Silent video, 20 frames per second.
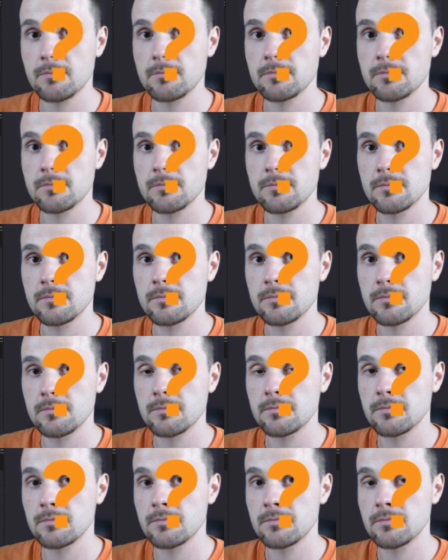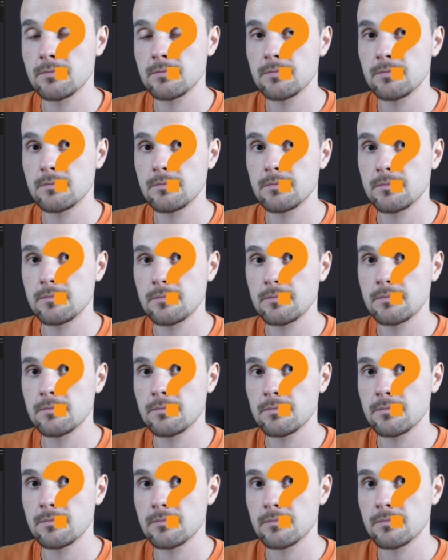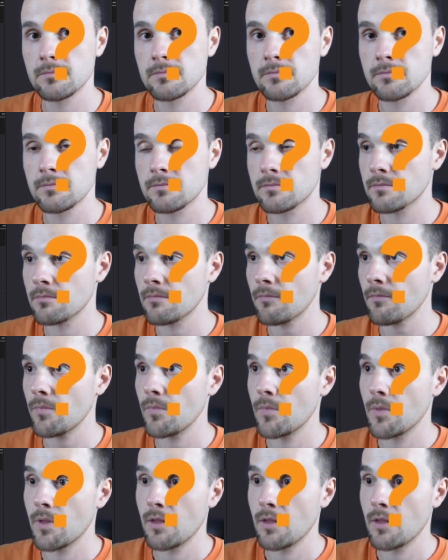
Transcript: (silence)